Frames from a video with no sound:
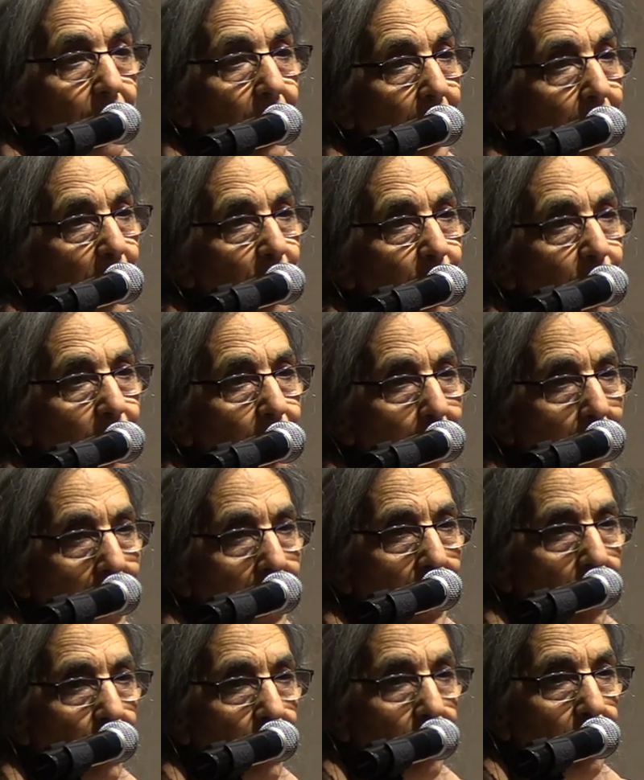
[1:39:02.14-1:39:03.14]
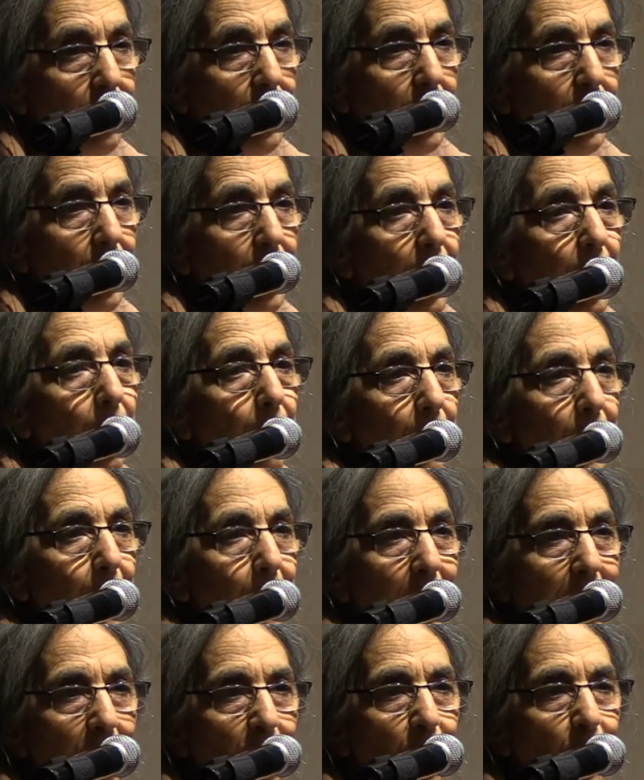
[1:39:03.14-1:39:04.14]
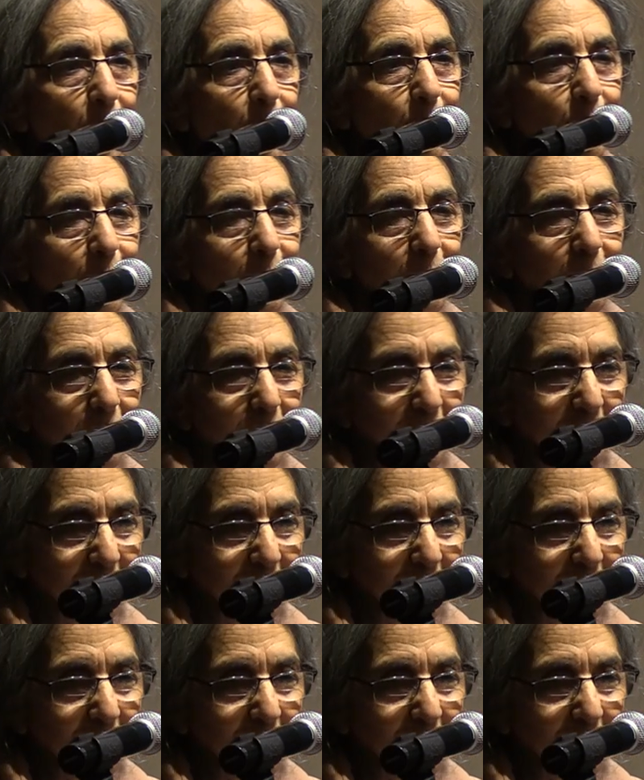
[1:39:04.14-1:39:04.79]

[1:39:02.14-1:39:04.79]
father's mouth, but my own.